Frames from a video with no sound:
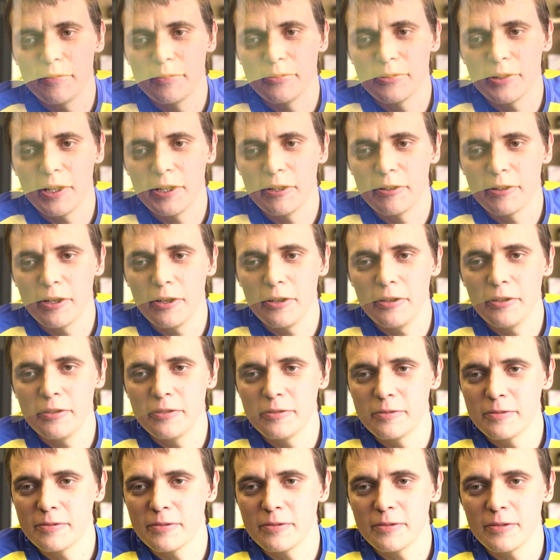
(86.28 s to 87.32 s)
from Slater and Gordon.
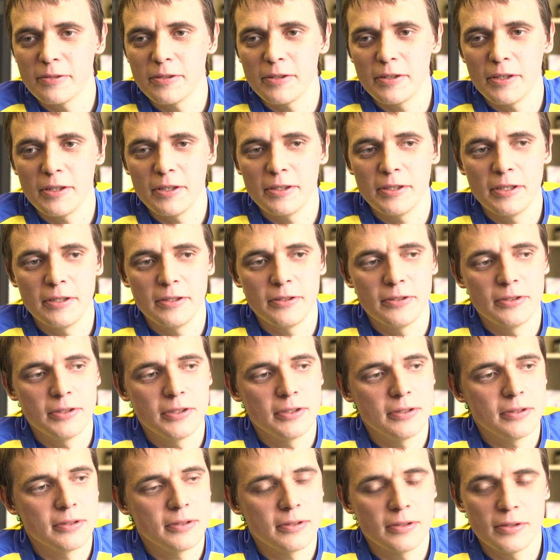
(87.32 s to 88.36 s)

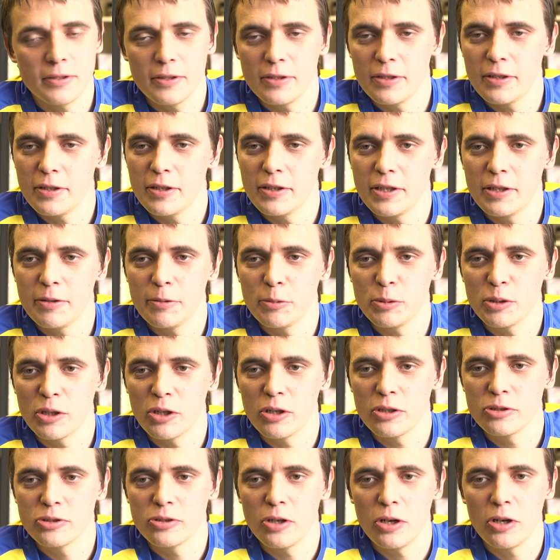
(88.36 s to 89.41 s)
And then we
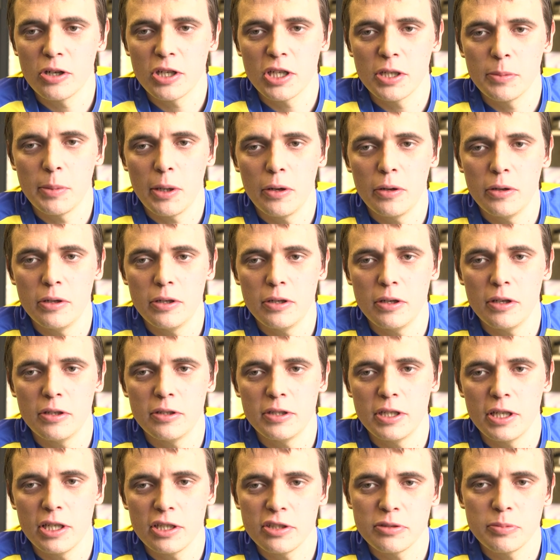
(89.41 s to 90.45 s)
got talking about it,
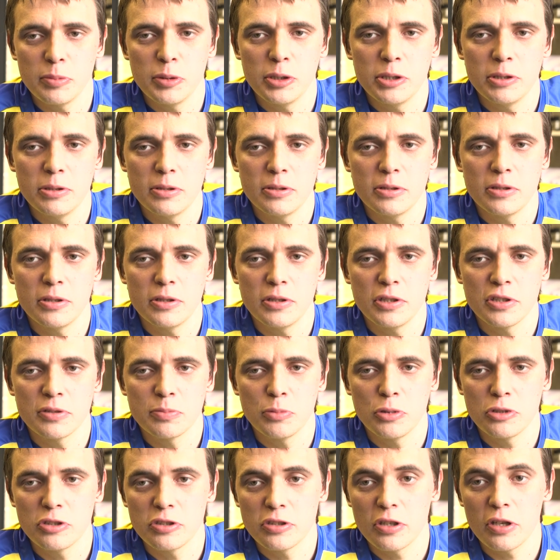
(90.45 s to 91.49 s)
and he asked me as
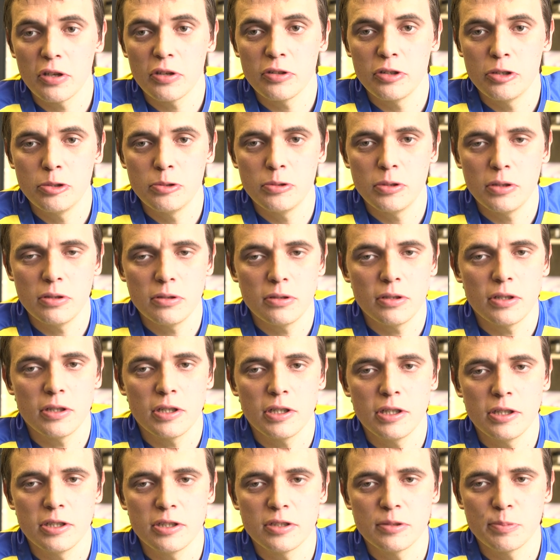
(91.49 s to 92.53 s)
much as I knew.
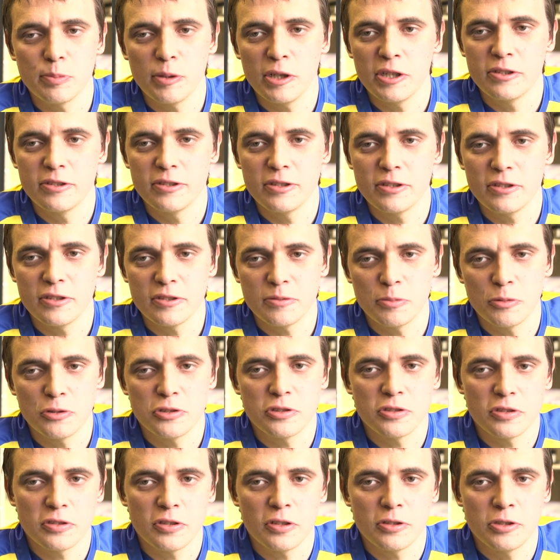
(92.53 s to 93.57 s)
I explained as
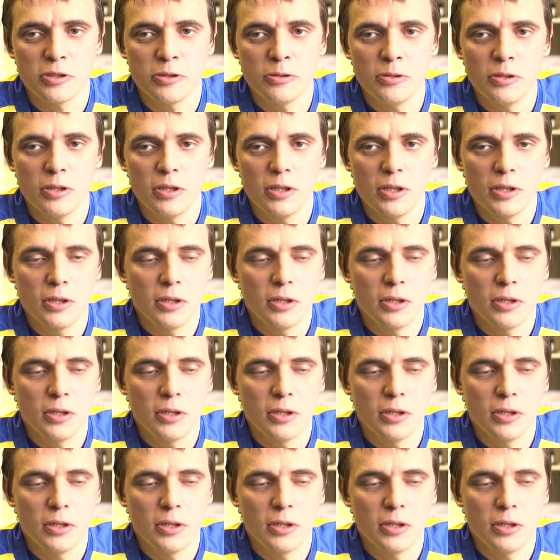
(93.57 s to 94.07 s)
much as I knew.